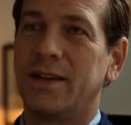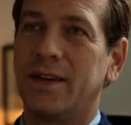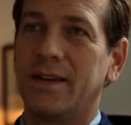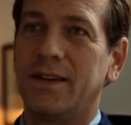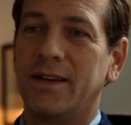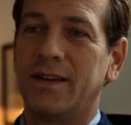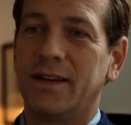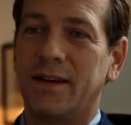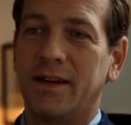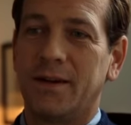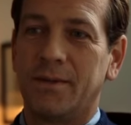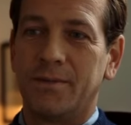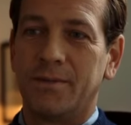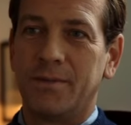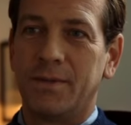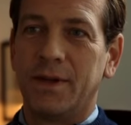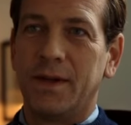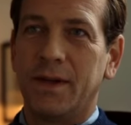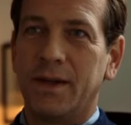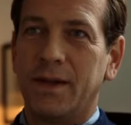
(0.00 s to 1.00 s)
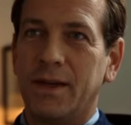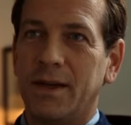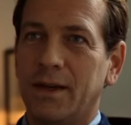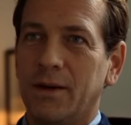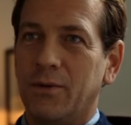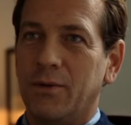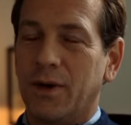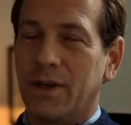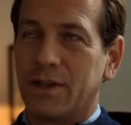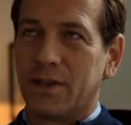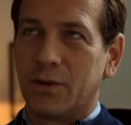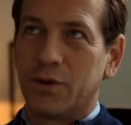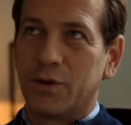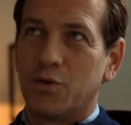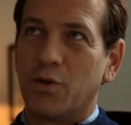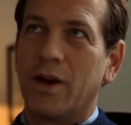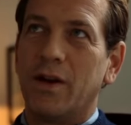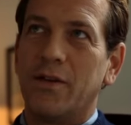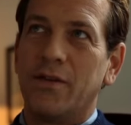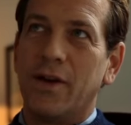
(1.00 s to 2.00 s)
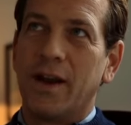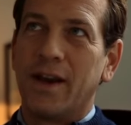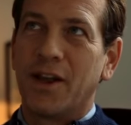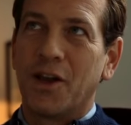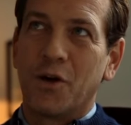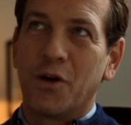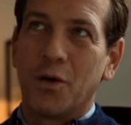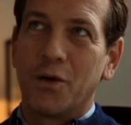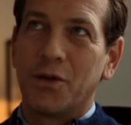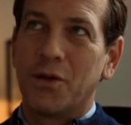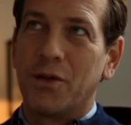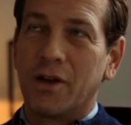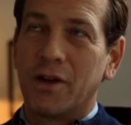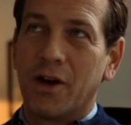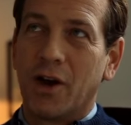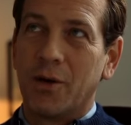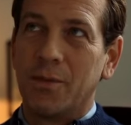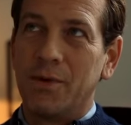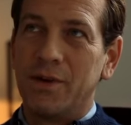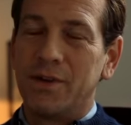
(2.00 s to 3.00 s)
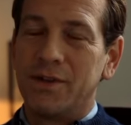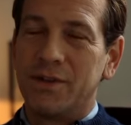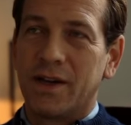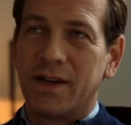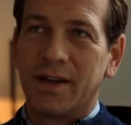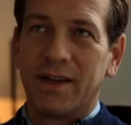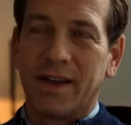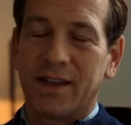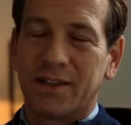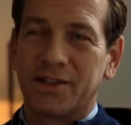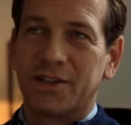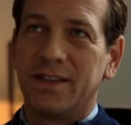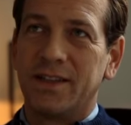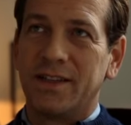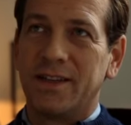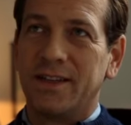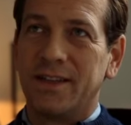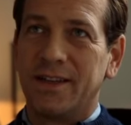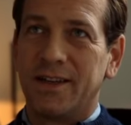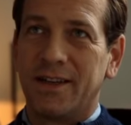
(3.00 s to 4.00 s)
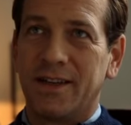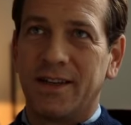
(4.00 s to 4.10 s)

And as I was renovating and going through the garbage, I actually